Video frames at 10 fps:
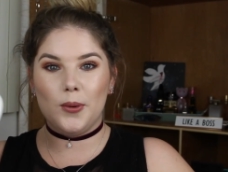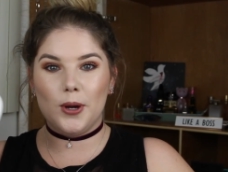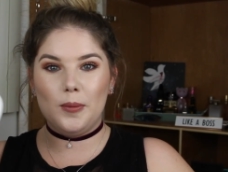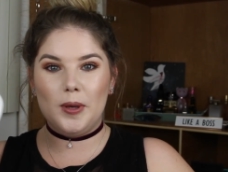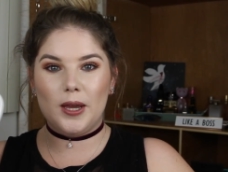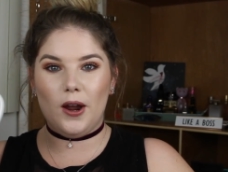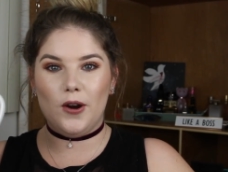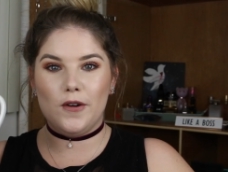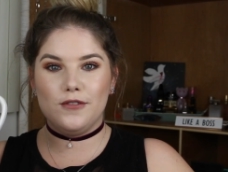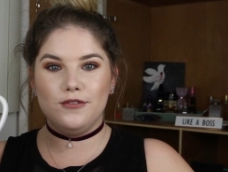We're gonna pick
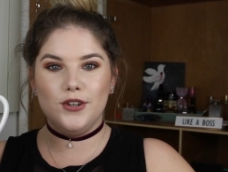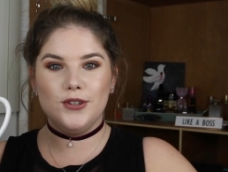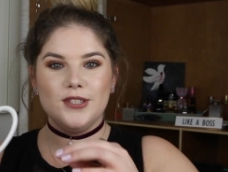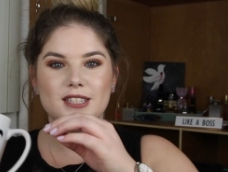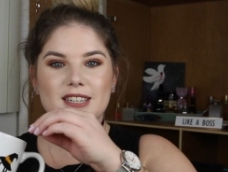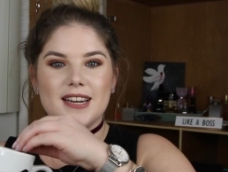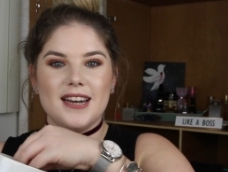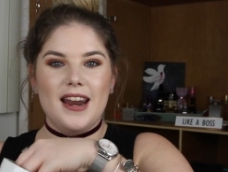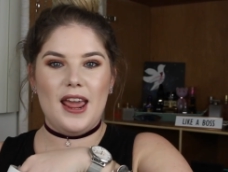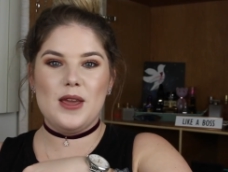our first
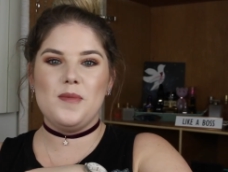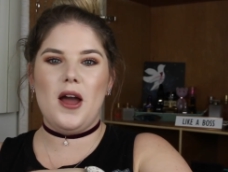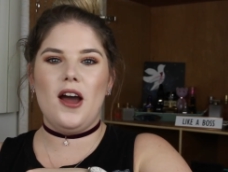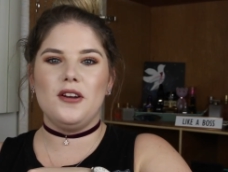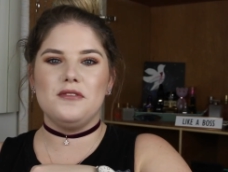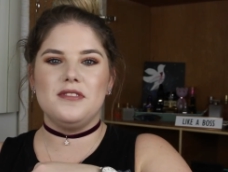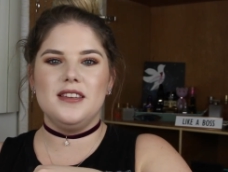name out of